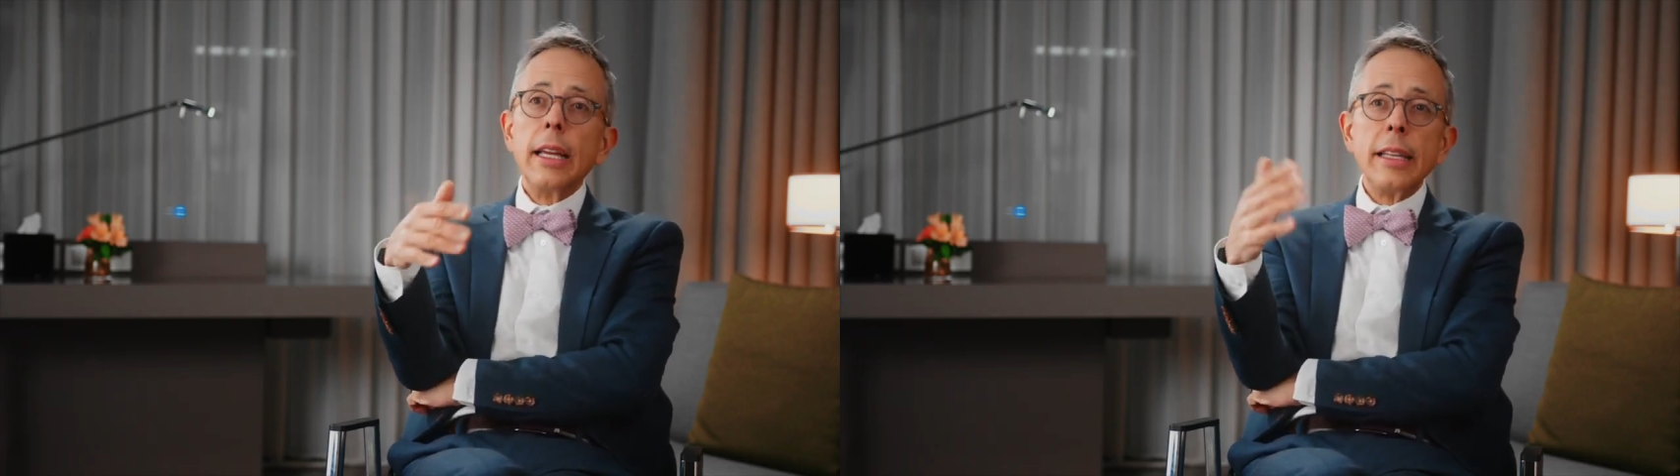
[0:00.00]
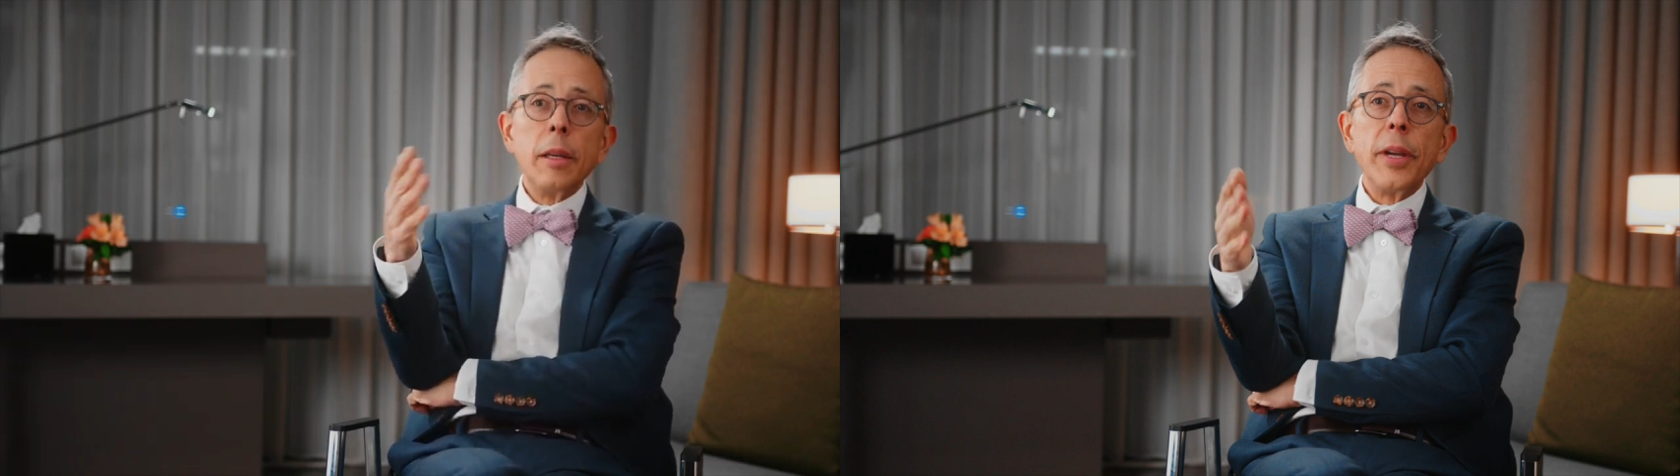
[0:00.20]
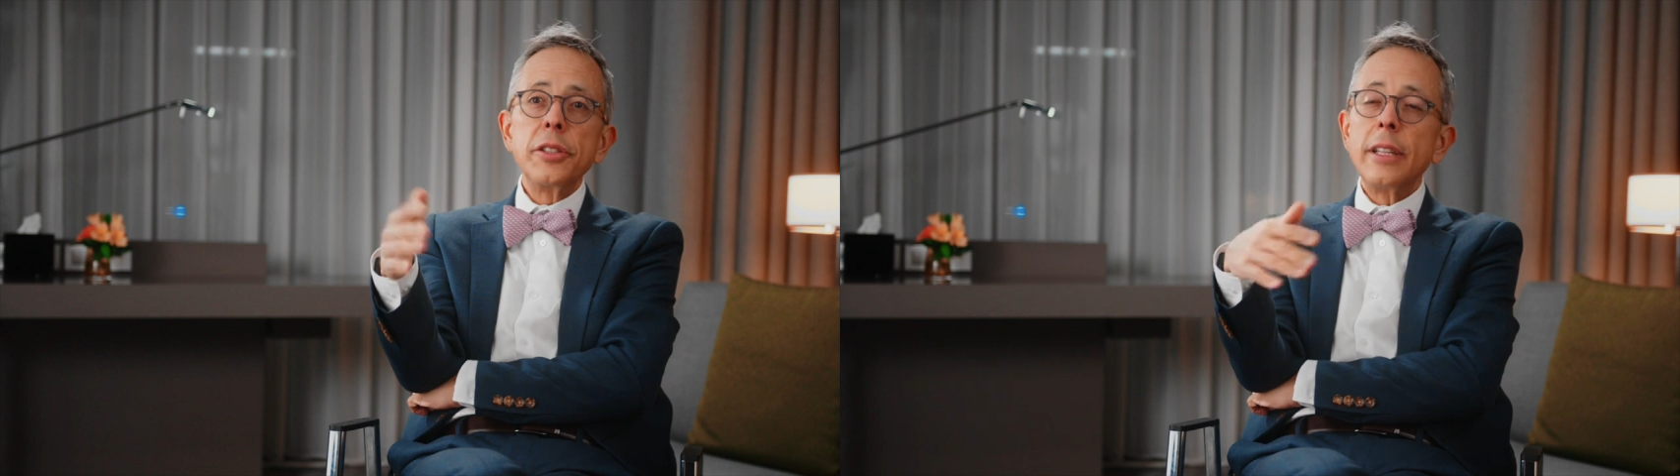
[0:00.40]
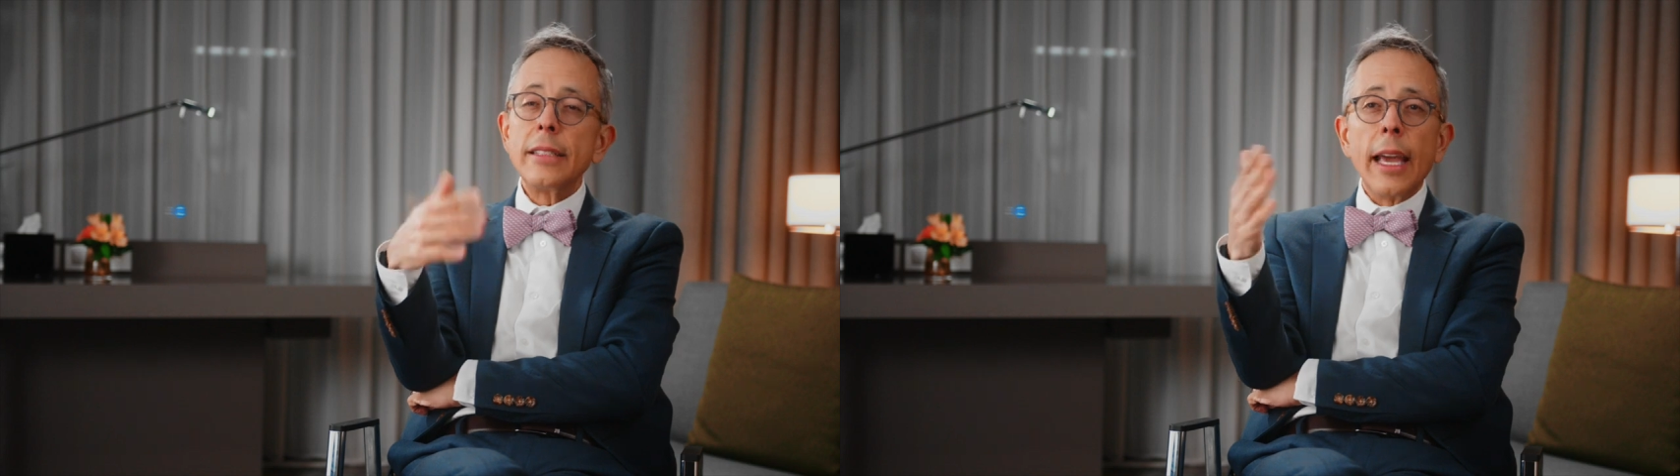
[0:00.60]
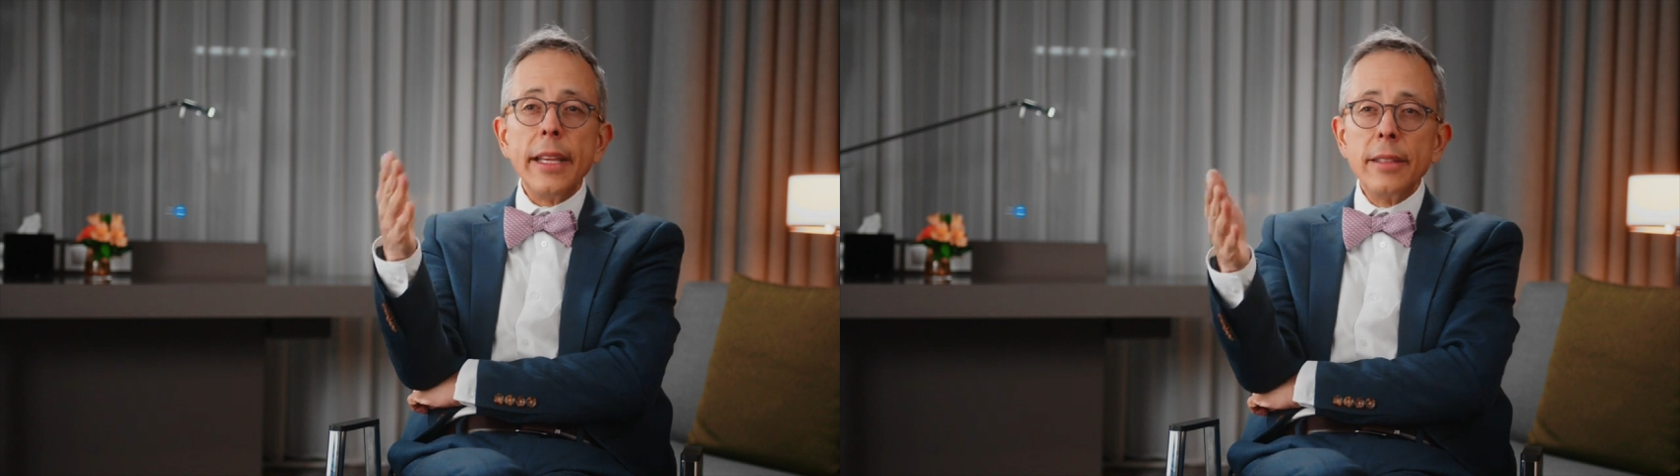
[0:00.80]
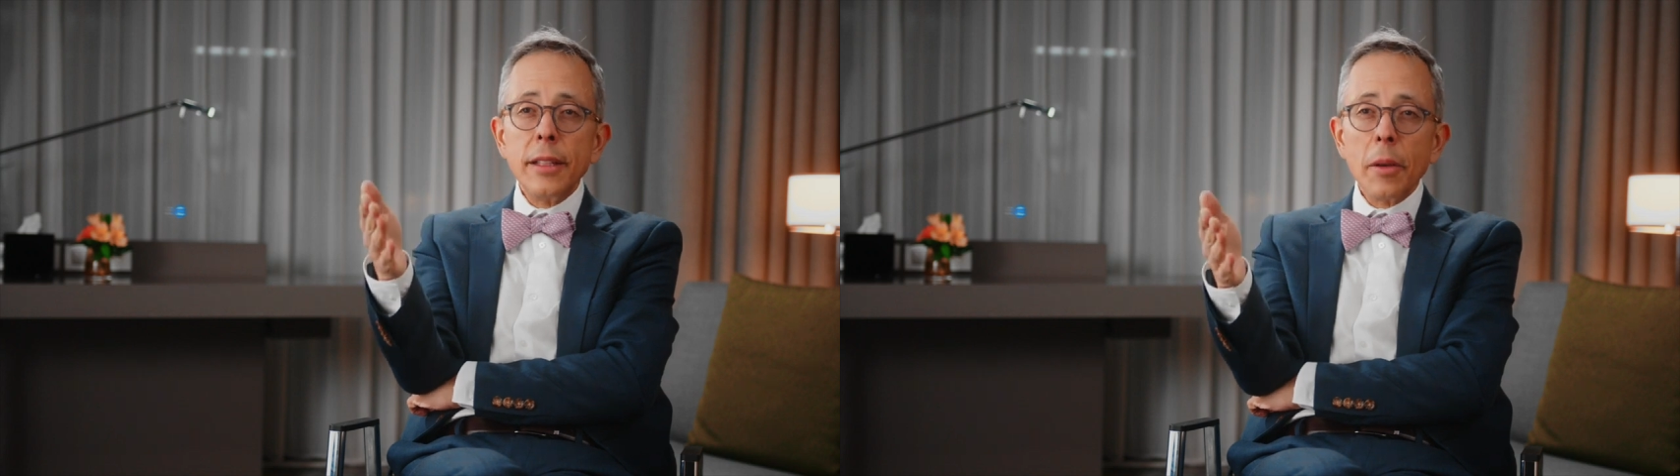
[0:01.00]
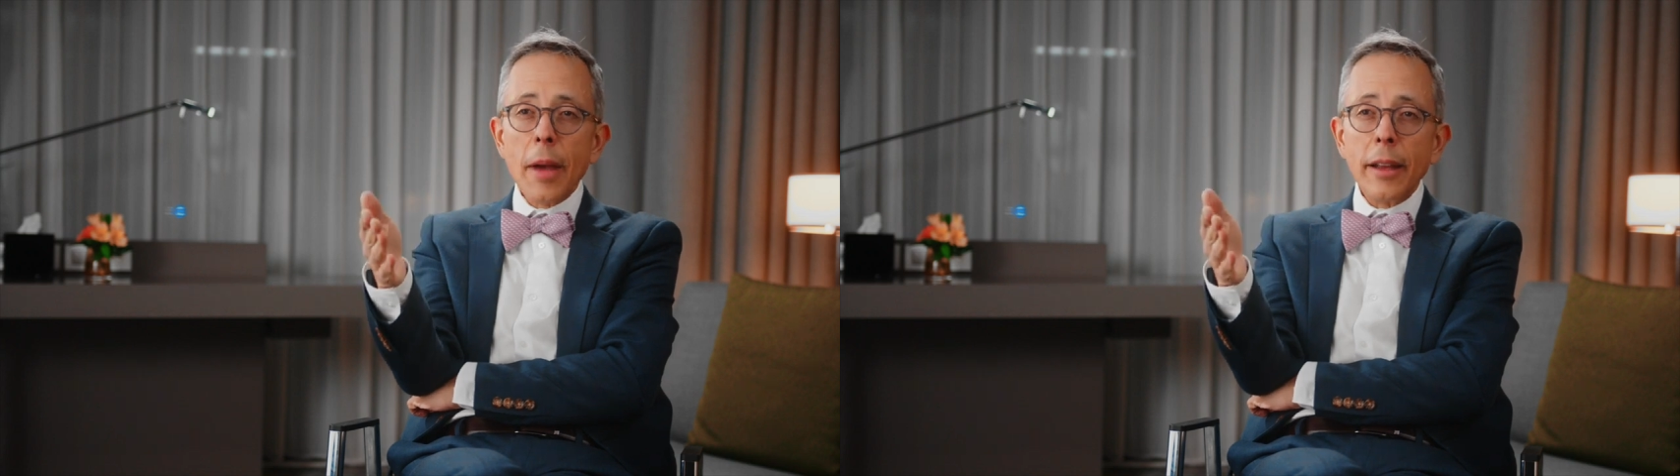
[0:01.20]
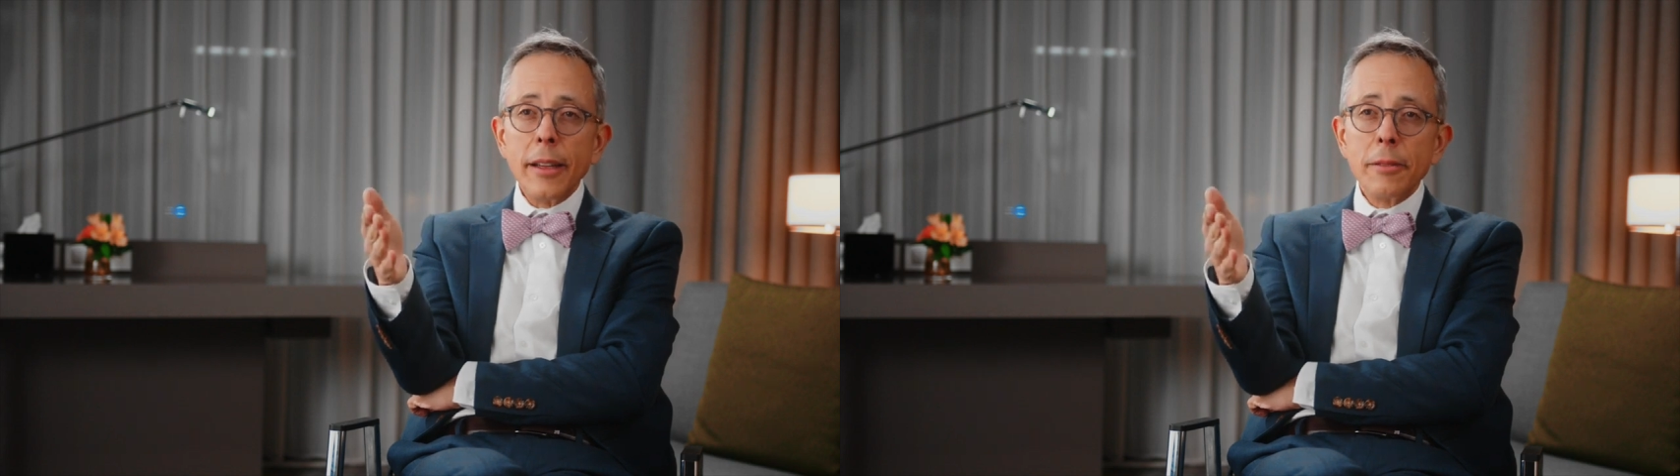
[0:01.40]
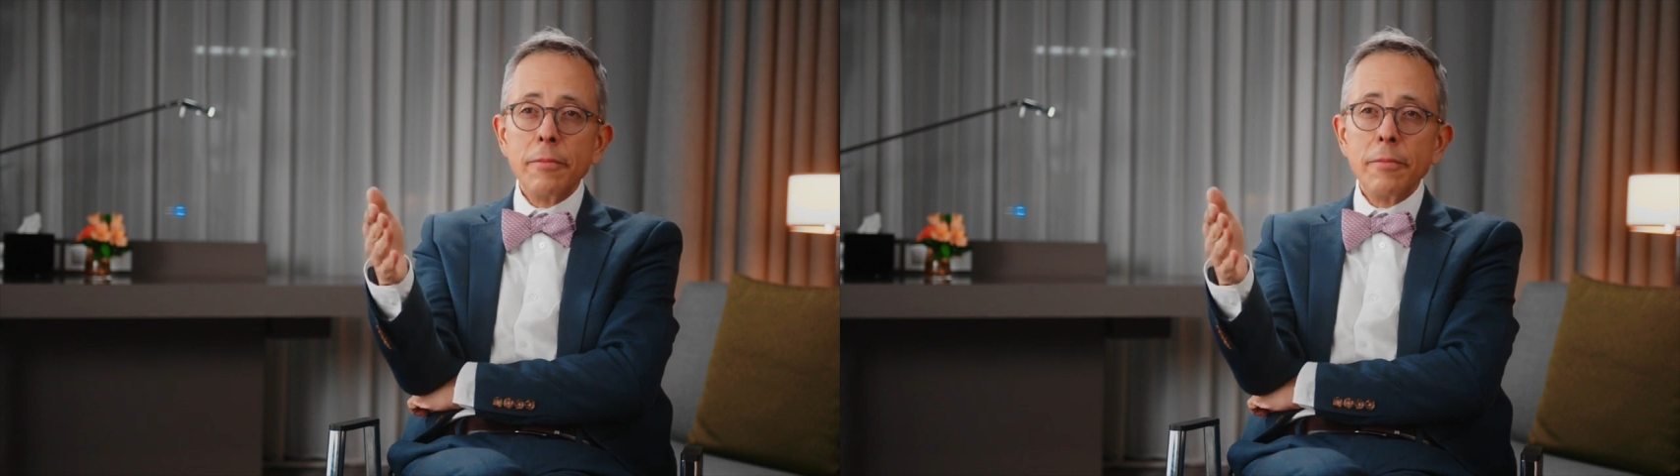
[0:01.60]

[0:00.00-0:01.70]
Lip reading: and the patient is asymptomatic,